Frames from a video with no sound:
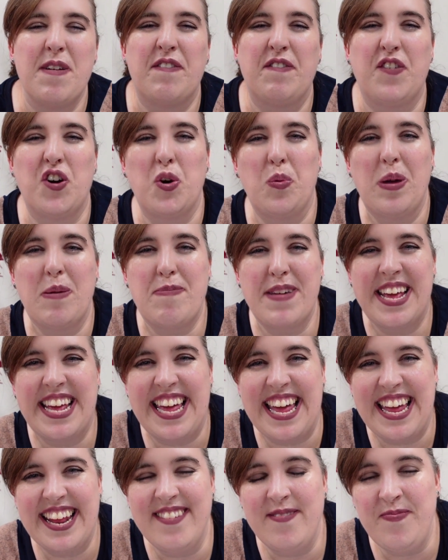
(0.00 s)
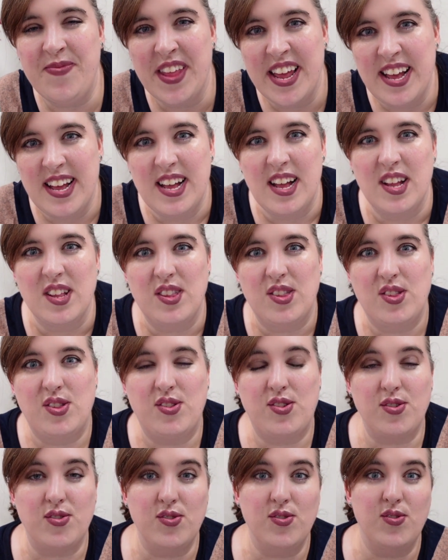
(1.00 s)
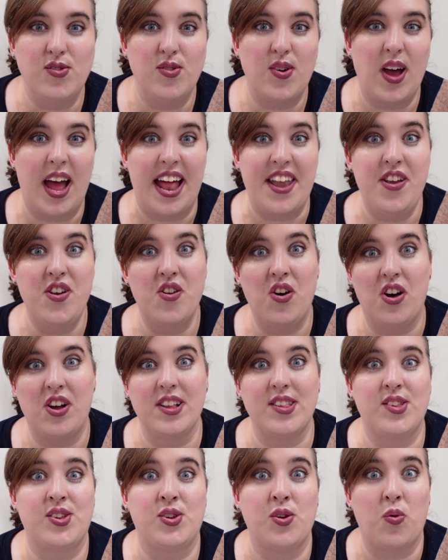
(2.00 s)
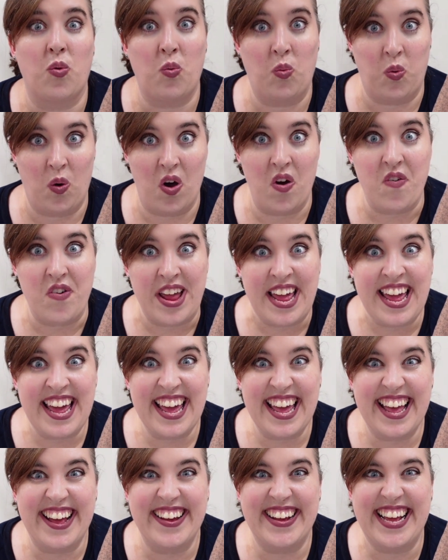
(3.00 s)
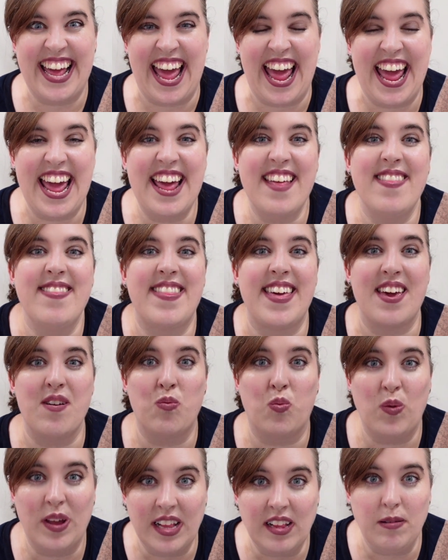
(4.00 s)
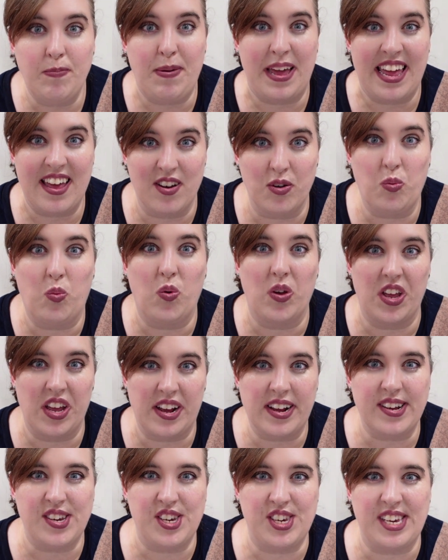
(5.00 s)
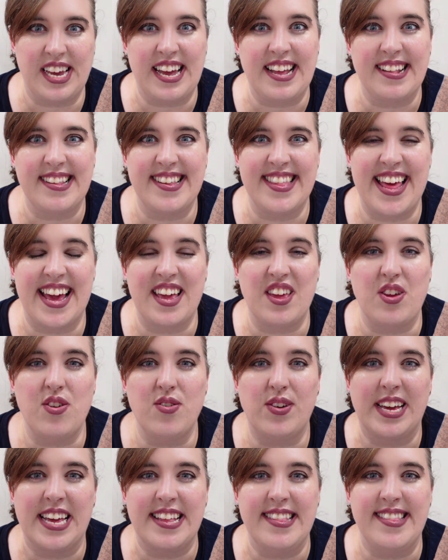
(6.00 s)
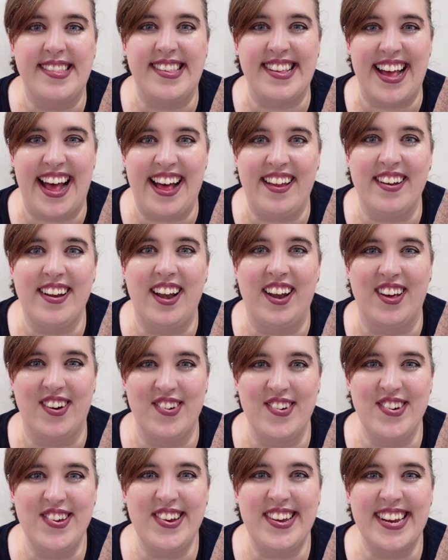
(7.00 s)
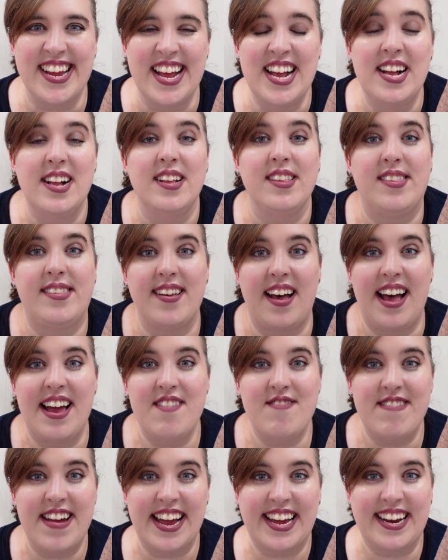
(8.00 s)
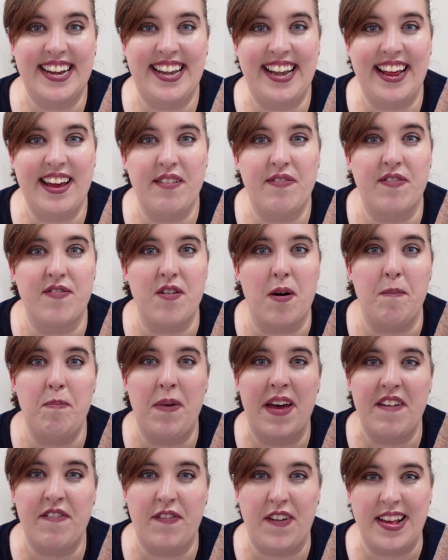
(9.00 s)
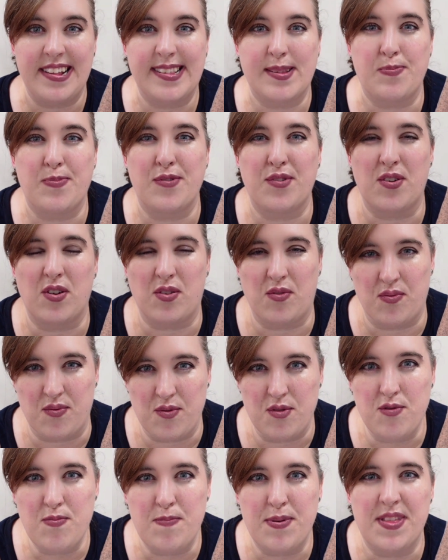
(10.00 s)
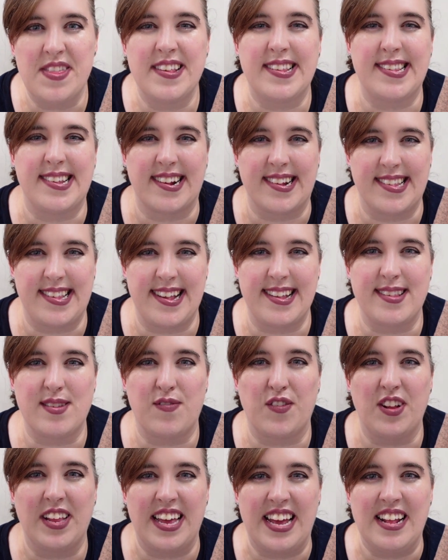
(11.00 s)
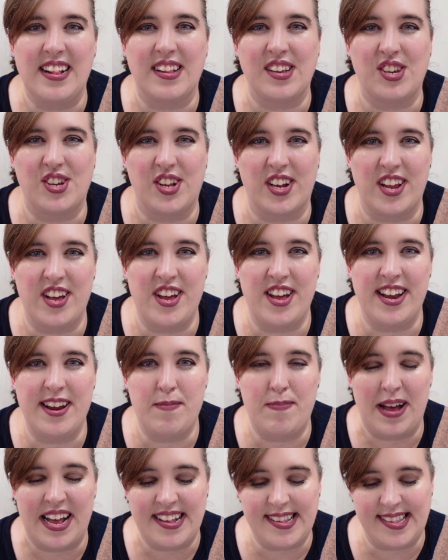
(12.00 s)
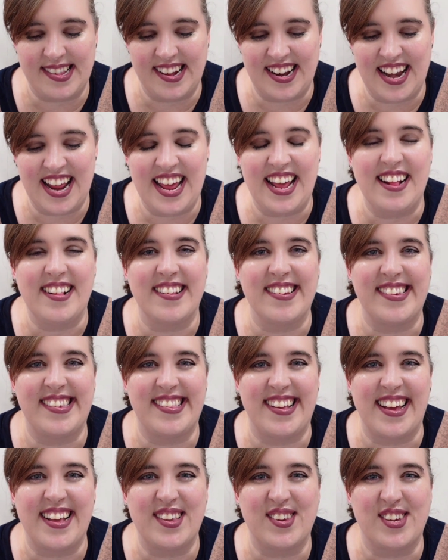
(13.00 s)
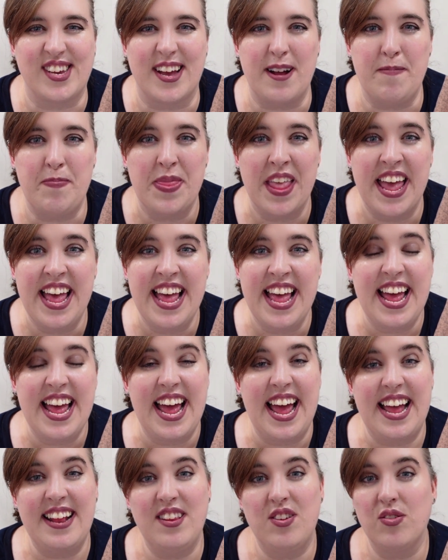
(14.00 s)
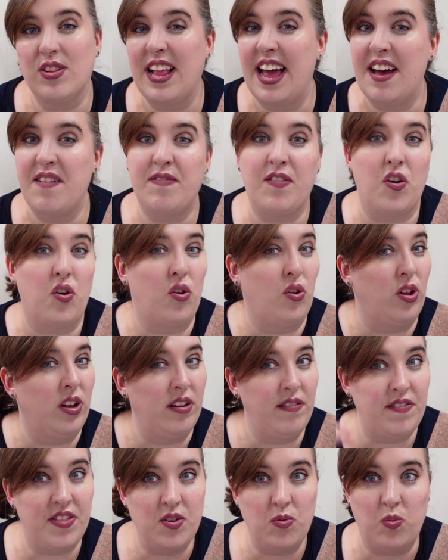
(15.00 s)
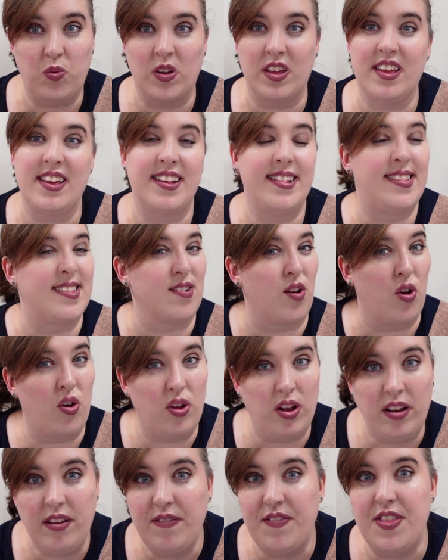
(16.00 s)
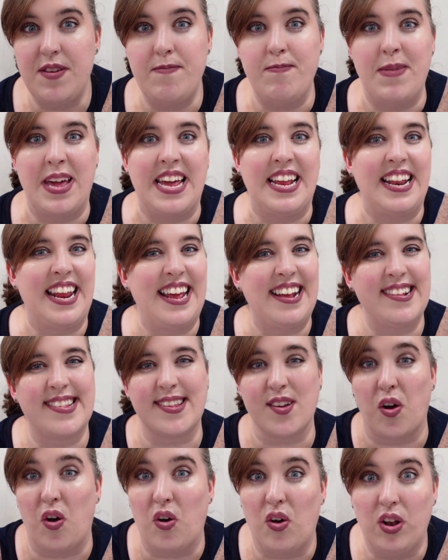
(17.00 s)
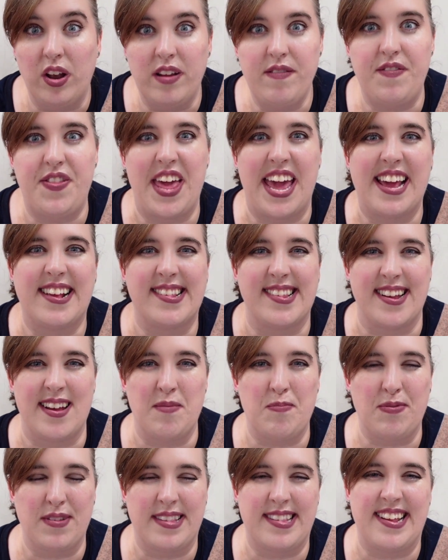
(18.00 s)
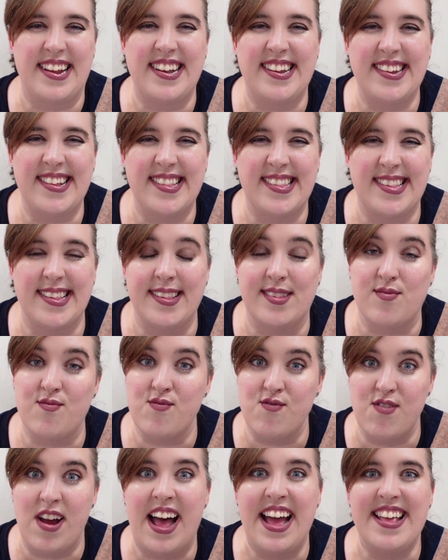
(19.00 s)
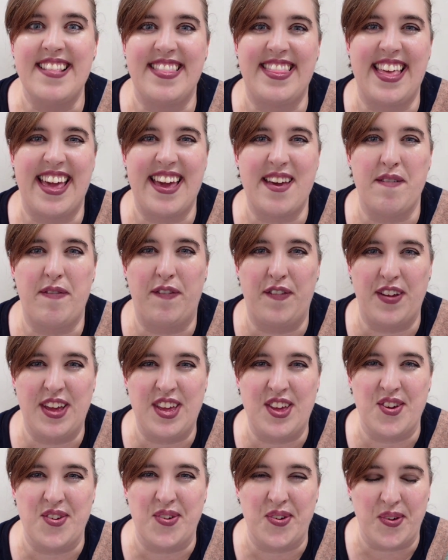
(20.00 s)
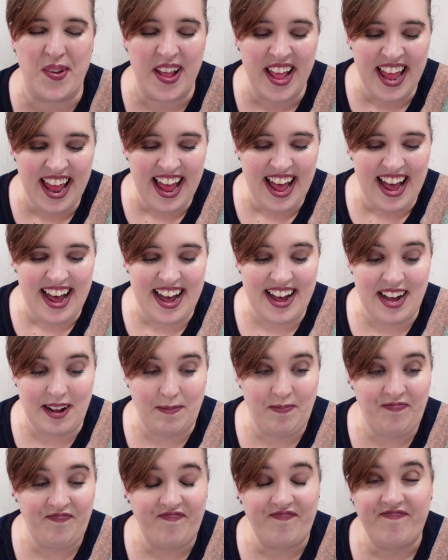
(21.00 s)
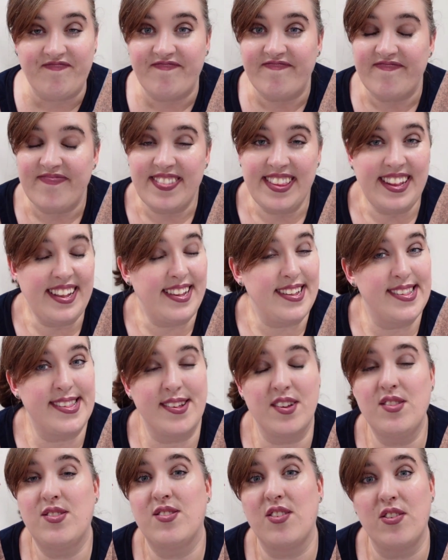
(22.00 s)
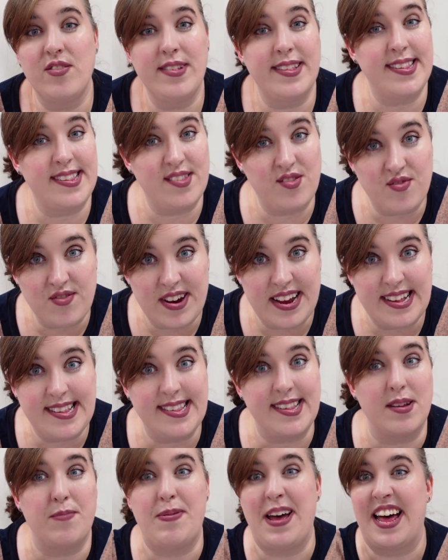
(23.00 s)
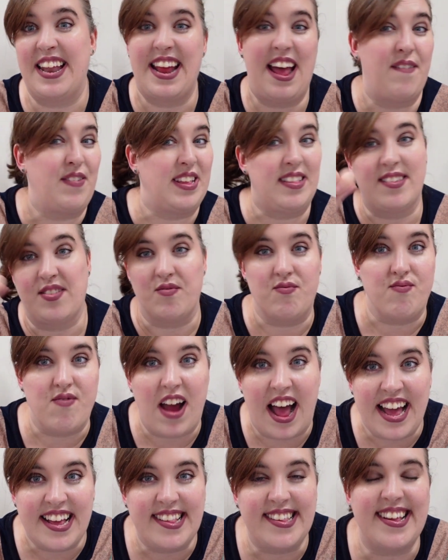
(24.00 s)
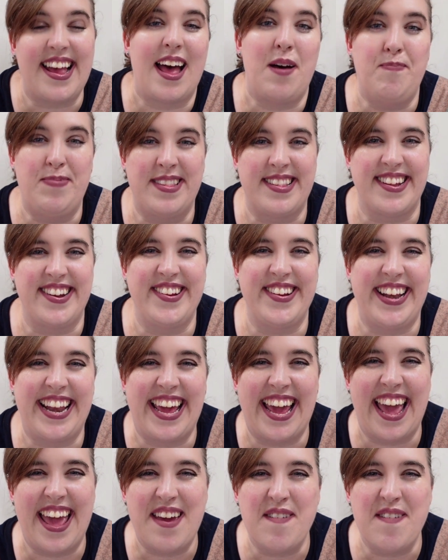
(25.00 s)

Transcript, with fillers: Before we begin, do not worry, okay? There will be a worksheet that you can download directly from my Facebook group, The Successful English Learner by Sydney English Teacher. And you'll have all of the words, all of the meanings, all of the example sentences right there for you. Um, so don't stress about having to write absolutely